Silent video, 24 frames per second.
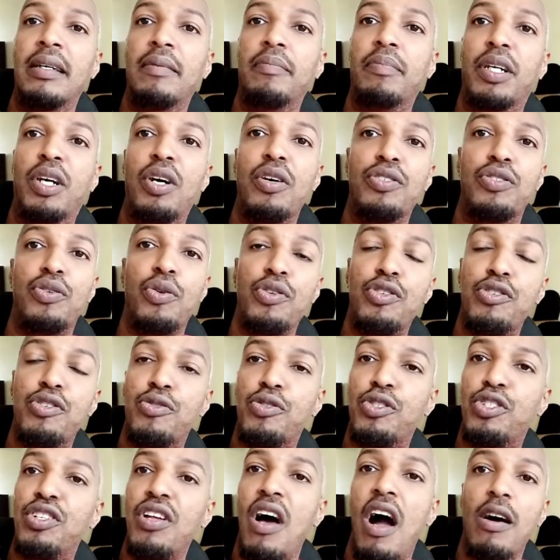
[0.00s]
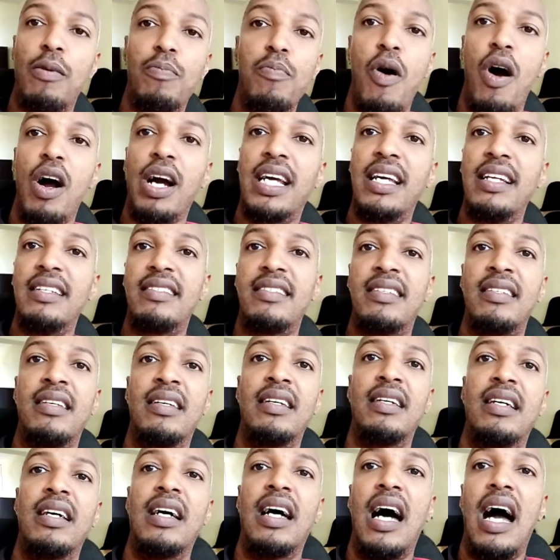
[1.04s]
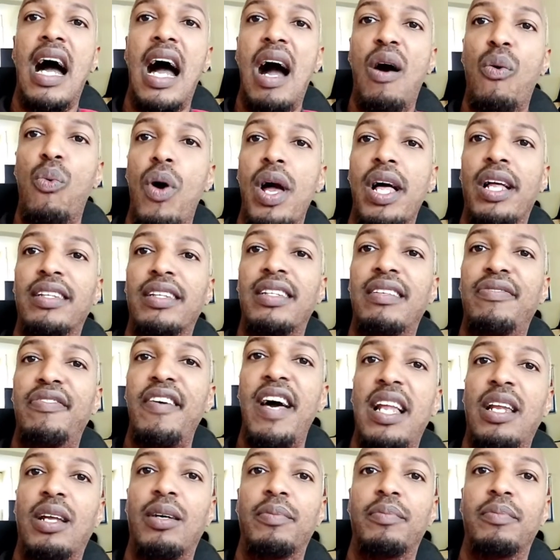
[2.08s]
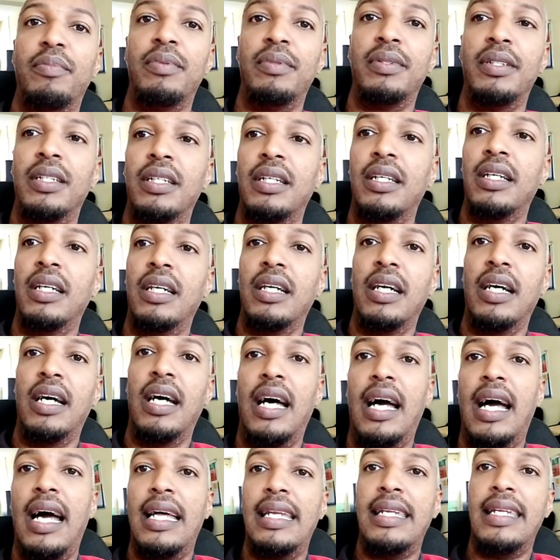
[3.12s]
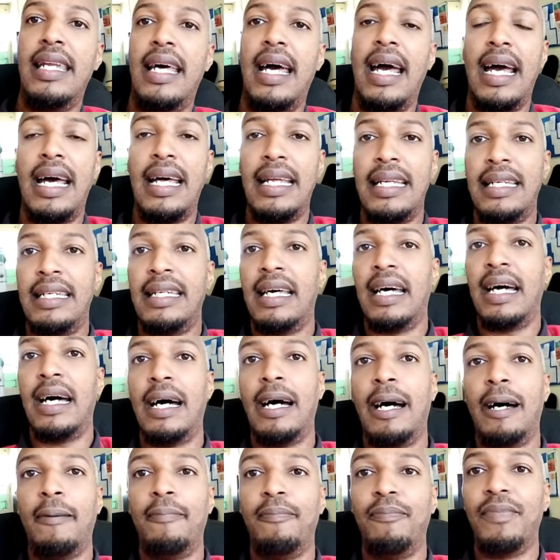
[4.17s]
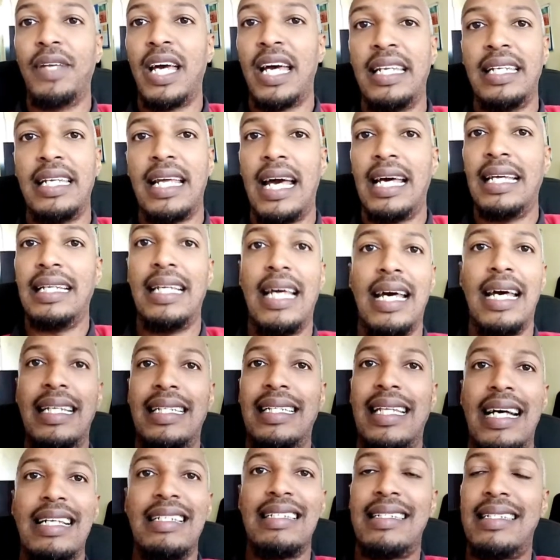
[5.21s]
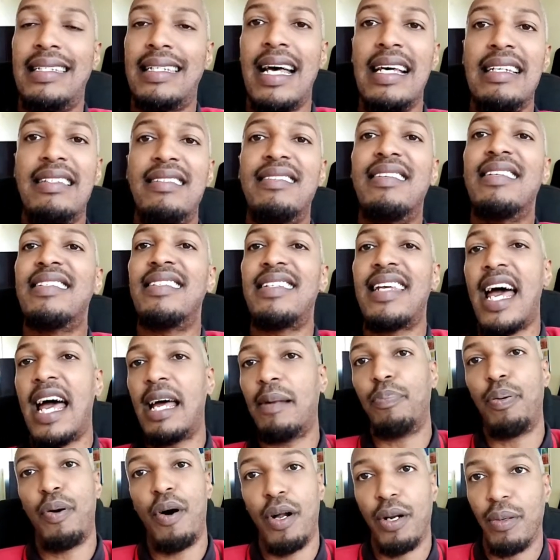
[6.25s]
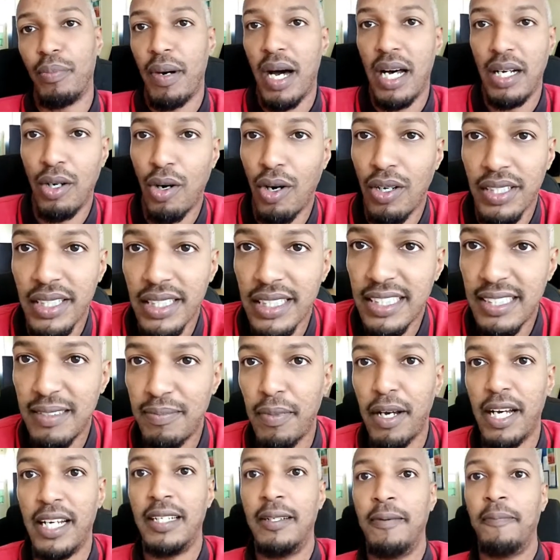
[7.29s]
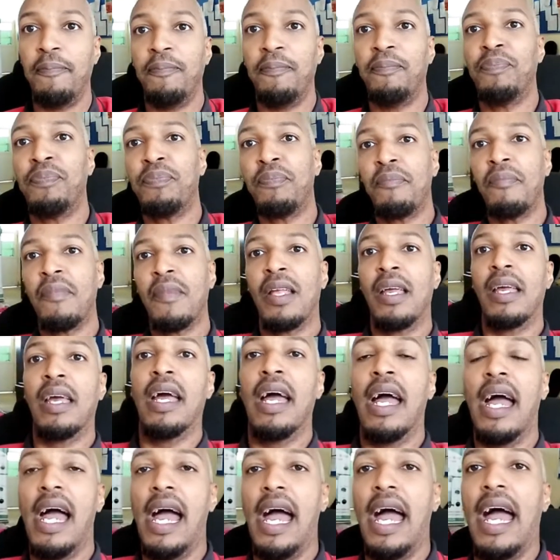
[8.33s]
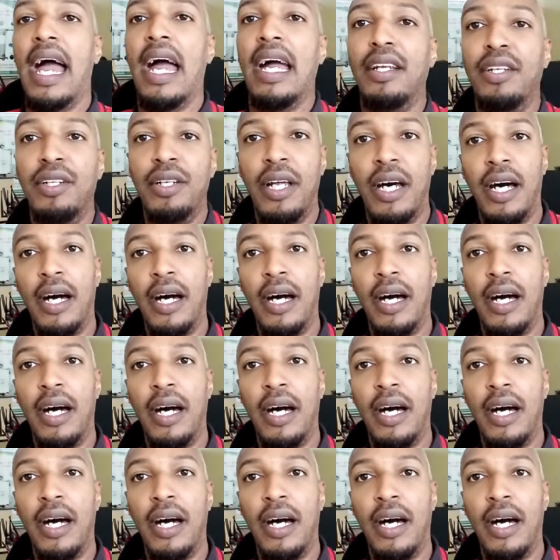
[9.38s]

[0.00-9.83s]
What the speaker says: because those stock markets are well developed. And that's the sad part about all this. And